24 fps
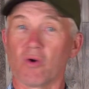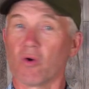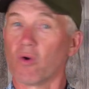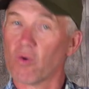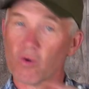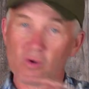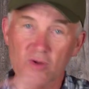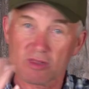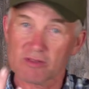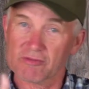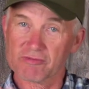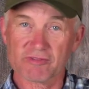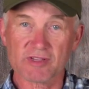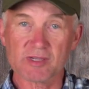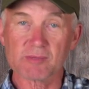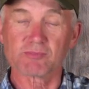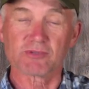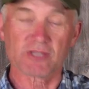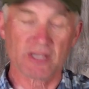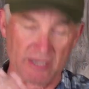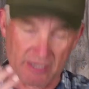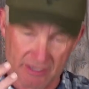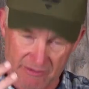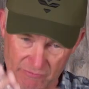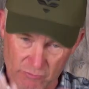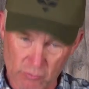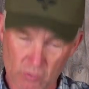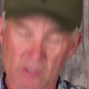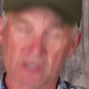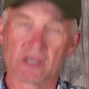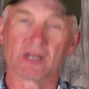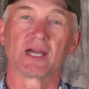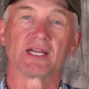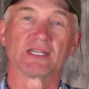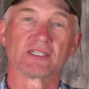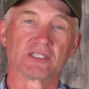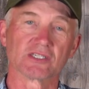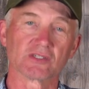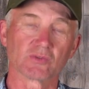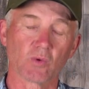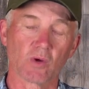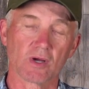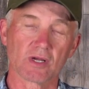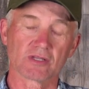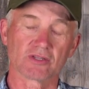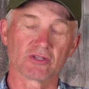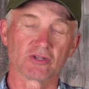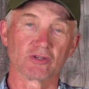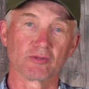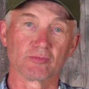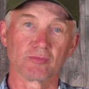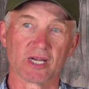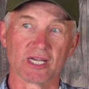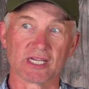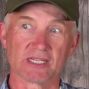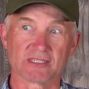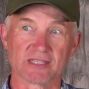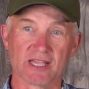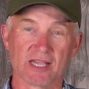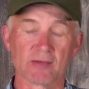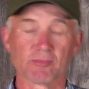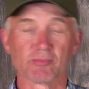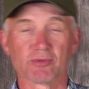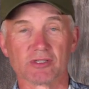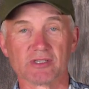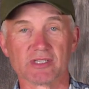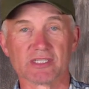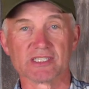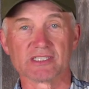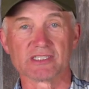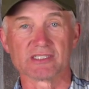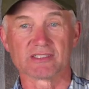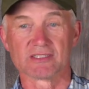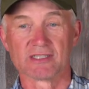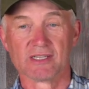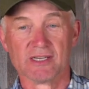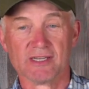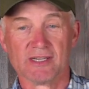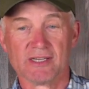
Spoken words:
Or the flip side of what I just walked through in my example is